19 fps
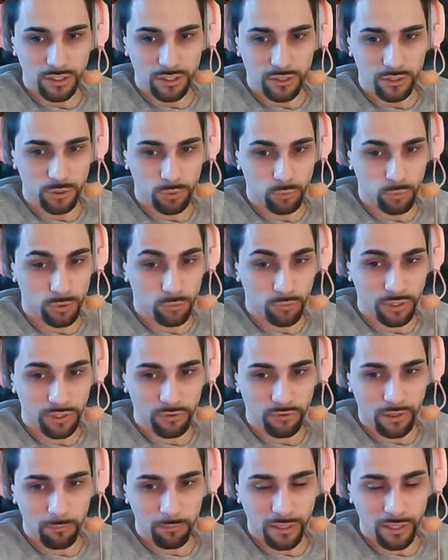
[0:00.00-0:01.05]
you will
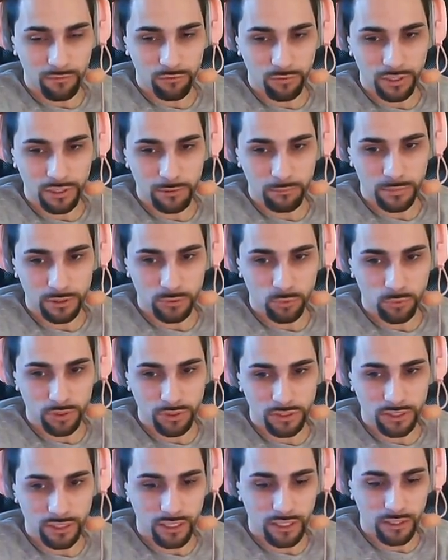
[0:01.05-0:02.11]
regrab every in-between
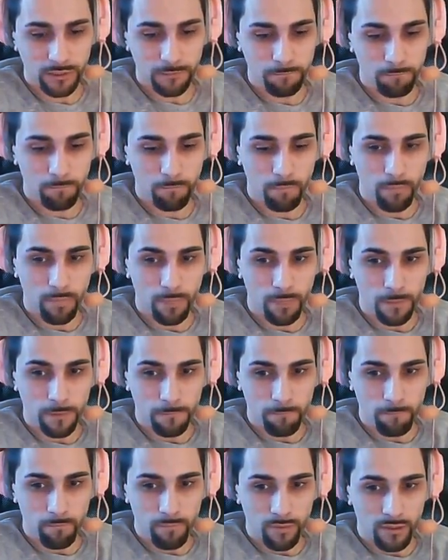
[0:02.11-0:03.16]
DI,
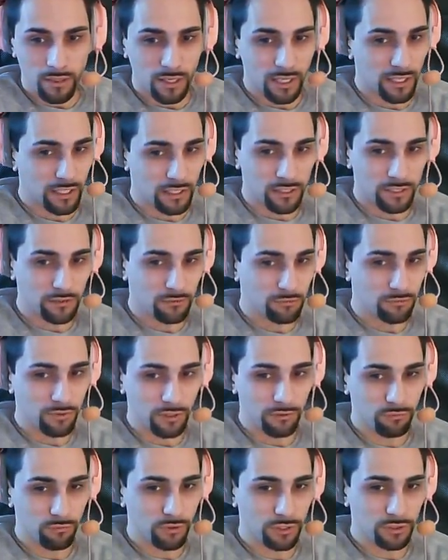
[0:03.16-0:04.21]
and
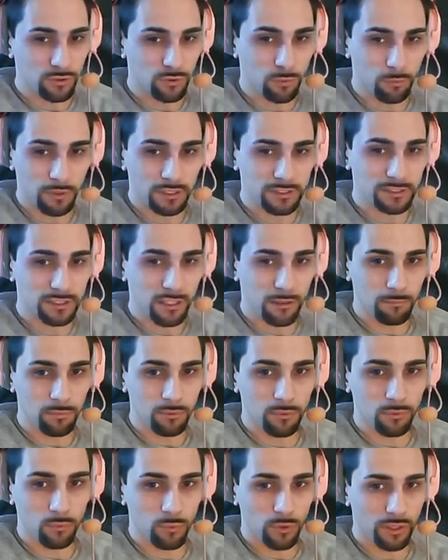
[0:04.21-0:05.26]
feel free to mix up
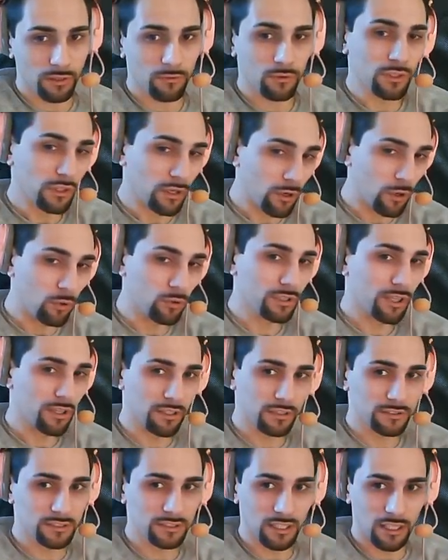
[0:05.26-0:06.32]
whatever, only
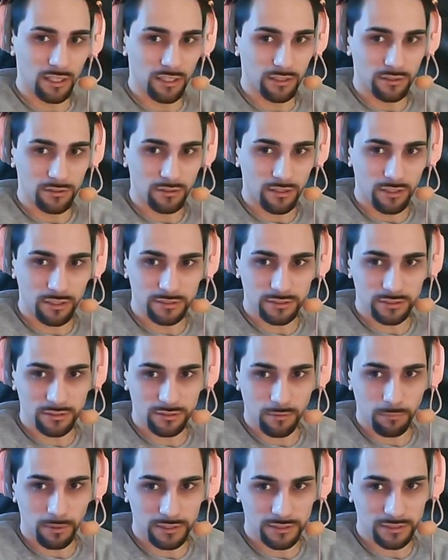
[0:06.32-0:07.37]
this DI. This is
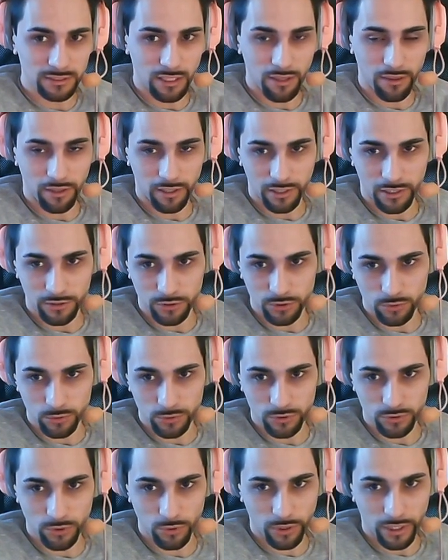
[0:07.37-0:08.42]
the best DI they can choose.
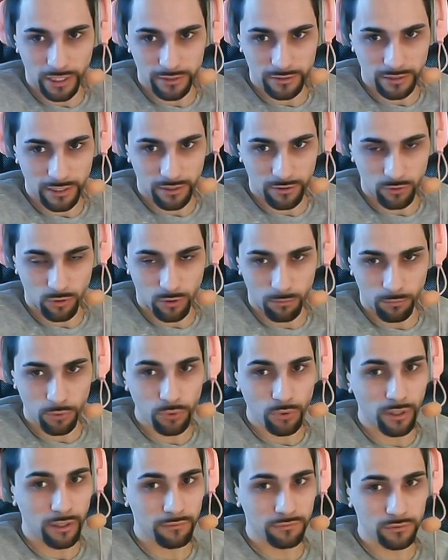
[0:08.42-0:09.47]
You can't get a combo.
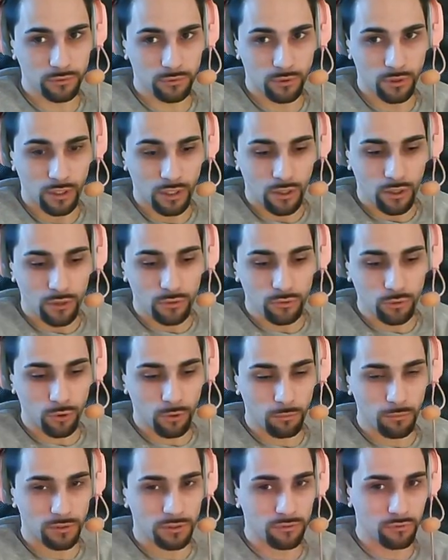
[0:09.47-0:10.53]
You have to
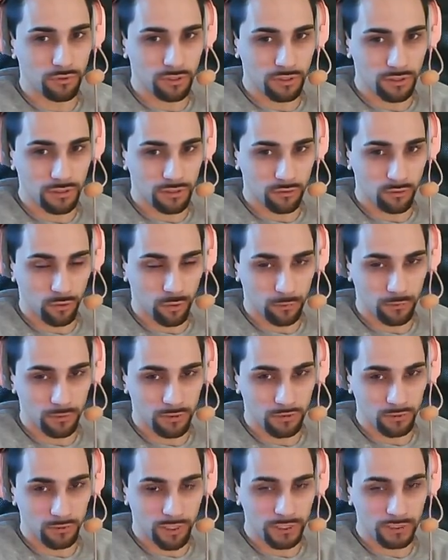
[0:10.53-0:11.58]
normal
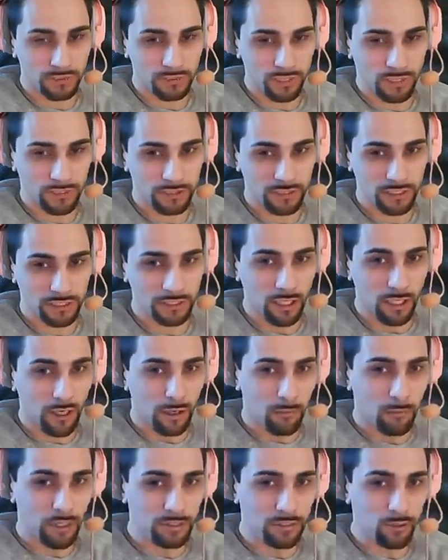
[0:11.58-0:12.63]
reaction tag chase,
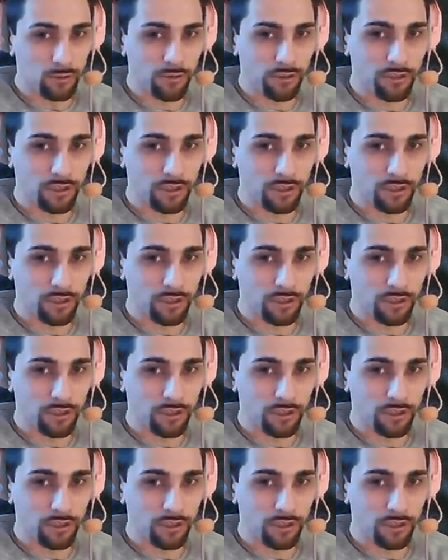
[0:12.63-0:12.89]
but on